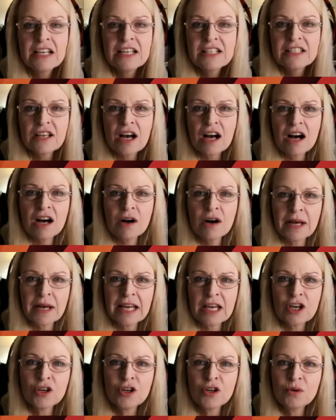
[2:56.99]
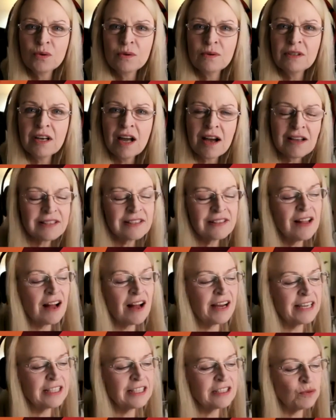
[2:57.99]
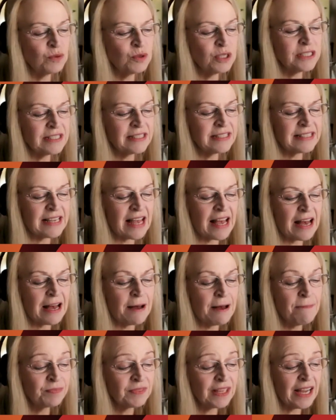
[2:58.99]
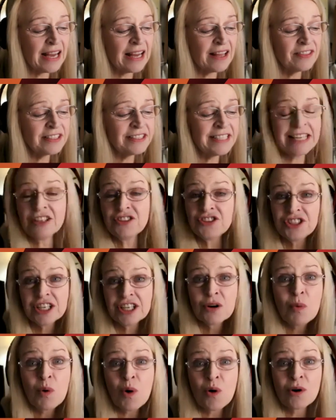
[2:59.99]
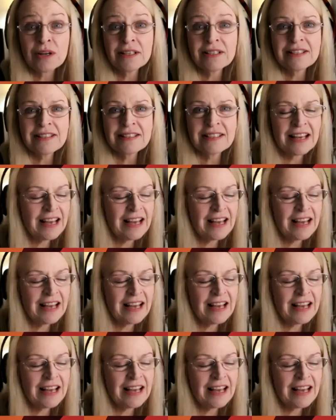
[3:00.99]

Zawi, who last night was at the Teaching Awards.